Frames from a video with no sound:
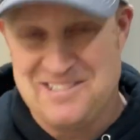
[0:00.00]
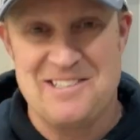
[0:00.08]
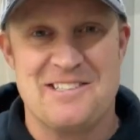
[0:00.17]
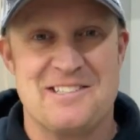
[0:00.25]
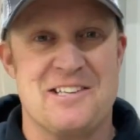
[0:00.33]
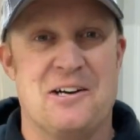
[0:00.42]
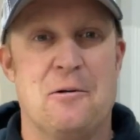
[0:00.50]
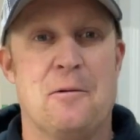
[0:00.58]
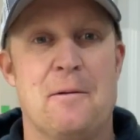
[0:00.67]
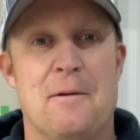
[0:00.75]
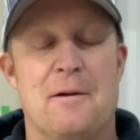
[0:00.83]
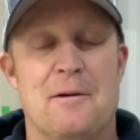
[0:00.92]
So
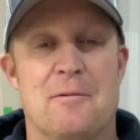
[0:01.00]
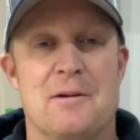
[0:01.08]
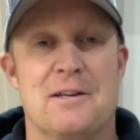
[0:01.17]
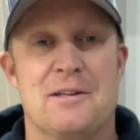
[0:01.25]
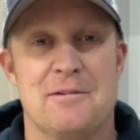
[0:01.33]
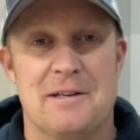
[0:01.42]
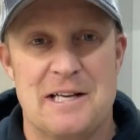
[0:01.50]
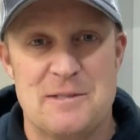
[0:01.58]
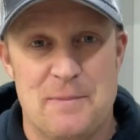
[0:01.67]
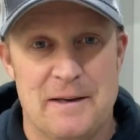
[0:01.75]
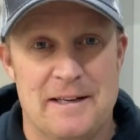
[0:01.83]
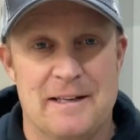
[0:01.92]
when you're doing edge
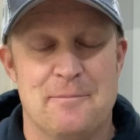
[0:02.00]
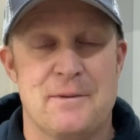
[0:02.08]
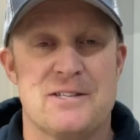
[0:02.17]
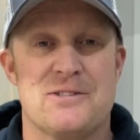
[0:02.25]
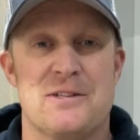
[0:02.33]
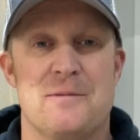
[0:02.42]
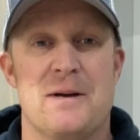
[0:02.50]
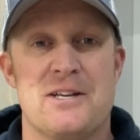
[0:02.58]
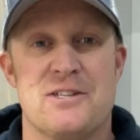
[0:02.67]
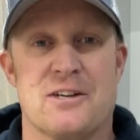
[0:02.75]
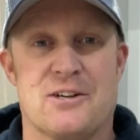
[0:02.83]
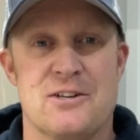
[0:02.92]
banding, make sure you
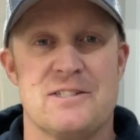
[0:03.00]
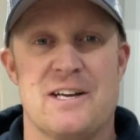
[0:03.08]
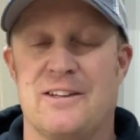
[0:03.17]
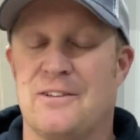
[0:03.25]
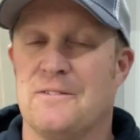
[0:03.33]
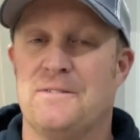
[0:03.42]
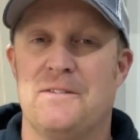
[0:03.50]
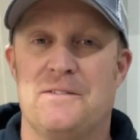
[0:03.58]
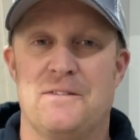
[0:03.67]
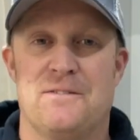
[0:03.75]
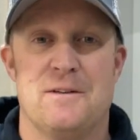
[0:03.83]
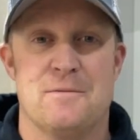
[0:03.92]
measure, because I thought 50
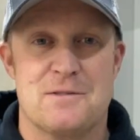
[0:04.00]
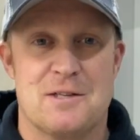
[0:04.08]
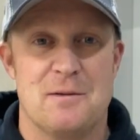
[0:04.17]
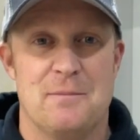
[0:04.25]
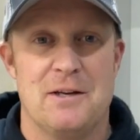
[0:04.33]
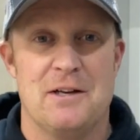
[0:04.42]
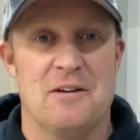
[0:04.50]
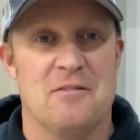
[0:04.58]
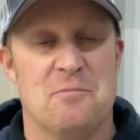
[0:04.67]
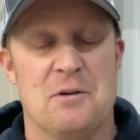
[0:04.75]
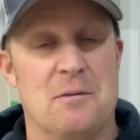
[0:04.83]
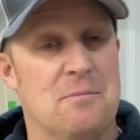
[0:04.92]
feet was going to be enough,
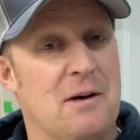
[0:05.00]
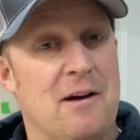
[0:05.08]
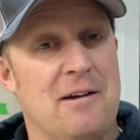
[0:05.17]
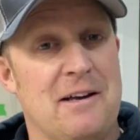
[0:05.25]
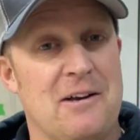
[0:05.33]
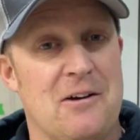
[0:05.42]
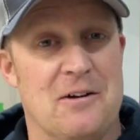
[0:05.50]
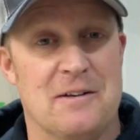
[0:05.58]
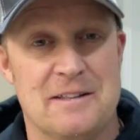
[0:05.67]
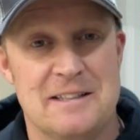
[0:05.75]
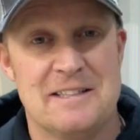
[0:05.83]
but apparently not.